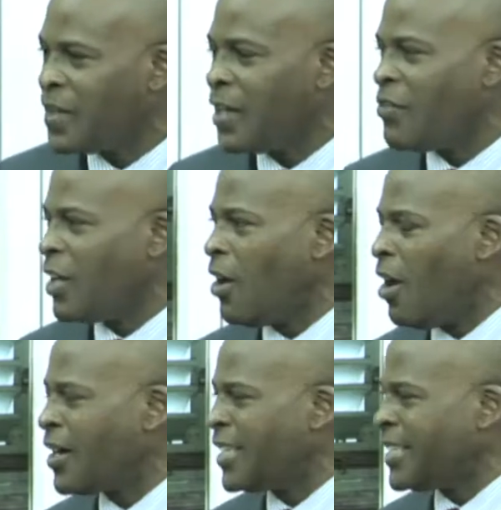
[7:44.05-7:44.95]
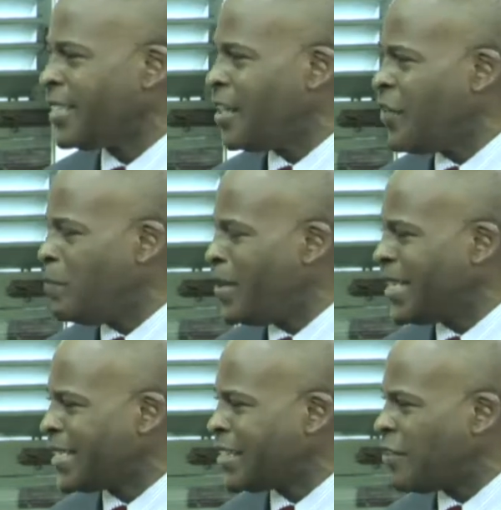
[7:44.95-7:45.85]
of the longest serving
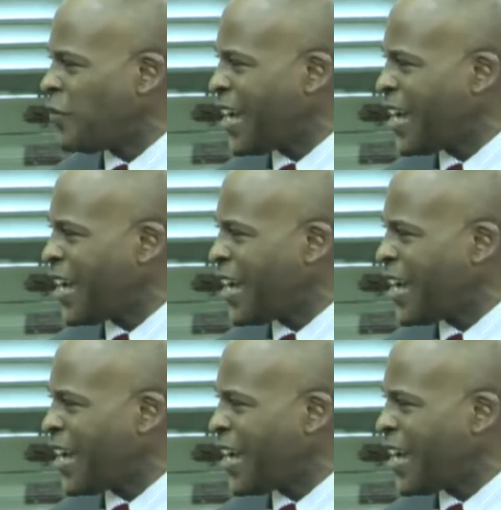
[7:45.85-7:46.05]
Minister of